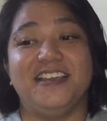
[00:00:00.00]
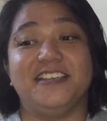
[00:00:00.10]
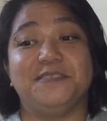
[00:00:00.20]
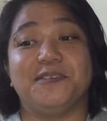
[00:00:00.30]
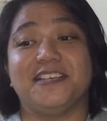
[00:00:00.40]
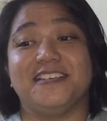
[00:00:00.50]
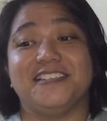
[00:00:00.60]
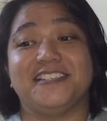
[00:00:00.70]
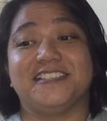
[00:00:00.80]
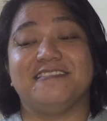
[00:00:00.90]
It's
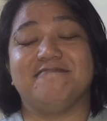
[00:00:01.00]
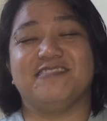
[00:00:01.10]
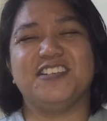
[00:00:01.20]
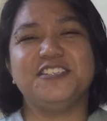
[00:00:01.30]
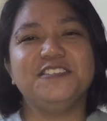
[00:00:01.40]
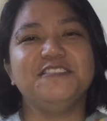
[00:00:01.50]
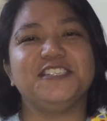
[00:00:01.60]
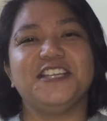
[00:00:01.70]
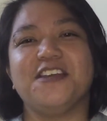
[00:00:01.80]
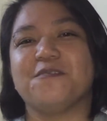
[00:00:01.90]
because there's no
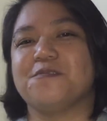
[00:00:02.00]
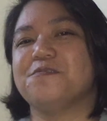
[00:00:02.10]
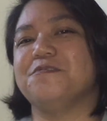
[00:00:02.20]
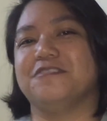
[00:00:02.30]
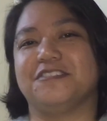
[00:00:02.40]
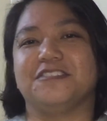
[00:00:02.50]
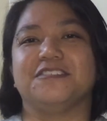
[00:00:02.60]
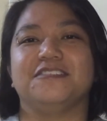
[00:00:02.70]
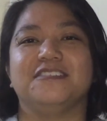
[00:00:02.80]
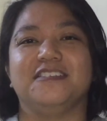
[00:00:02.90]
set
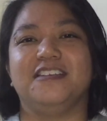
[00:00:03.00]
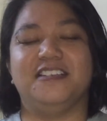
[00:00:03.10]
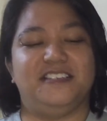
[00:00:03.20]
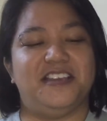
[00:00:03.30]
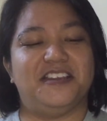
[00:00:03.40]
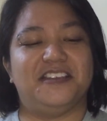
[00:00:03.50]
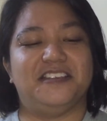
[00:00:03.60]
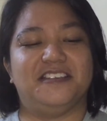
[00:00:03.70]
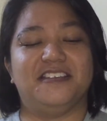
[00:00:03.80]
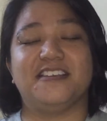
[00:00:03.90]
rules in
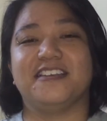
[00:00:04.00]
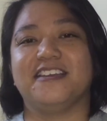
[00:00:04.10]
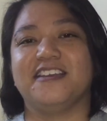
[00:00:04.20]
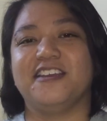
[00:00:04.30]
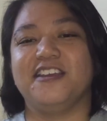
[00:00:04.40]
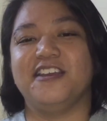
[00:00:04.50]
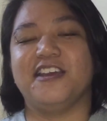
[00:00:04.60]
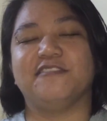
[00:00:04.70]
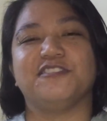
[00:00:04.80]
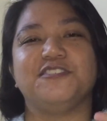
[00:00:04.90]
dating.
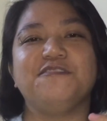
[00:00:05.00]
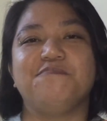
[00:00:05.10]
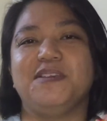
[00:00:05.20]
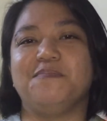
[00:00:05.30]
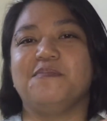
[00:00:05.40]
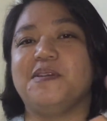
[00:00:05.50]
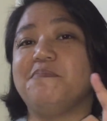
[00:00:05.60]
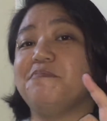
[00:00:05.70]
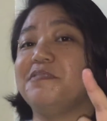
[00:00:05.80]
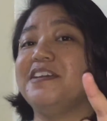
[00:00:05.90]
Now, two people may
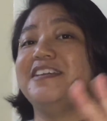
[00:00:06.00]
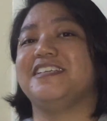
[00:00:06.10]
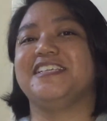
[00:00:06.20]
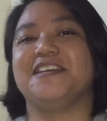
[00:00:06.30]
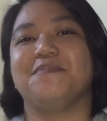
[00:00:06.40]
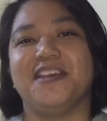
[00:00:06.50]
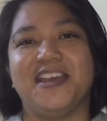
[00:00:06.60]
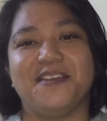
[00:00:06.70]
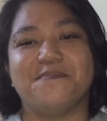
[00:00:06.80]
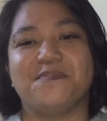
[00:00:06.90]
be playing the same
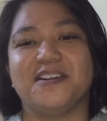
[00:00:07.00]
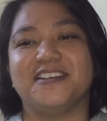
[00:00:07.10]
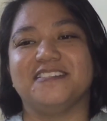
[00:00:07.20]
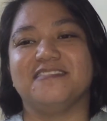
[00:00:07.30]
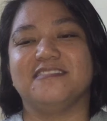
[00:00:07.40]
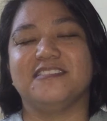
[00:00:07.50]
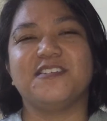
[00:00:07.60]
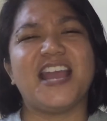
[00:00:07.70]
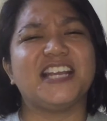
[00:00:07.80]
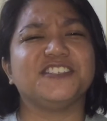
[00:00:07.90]
game, but
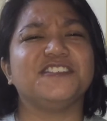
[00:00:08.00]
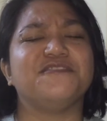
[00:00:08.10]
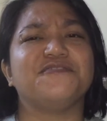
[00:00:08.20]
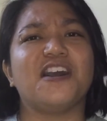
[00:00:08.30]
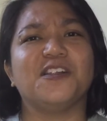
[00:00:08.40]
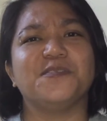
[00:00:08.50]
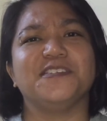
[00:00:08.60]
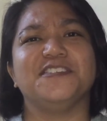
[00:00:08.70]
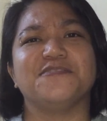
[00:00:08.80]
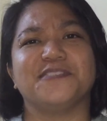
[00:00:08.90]
they're actually
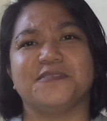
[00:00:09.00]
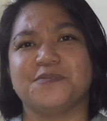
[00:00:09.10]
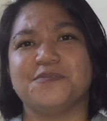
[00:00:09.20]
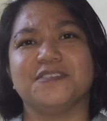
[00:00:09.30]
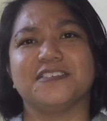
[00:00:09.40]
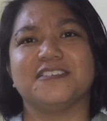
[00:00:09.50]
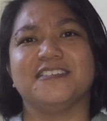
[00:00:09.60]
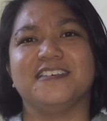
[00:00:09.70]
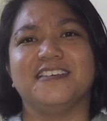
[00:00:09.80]
following different rules.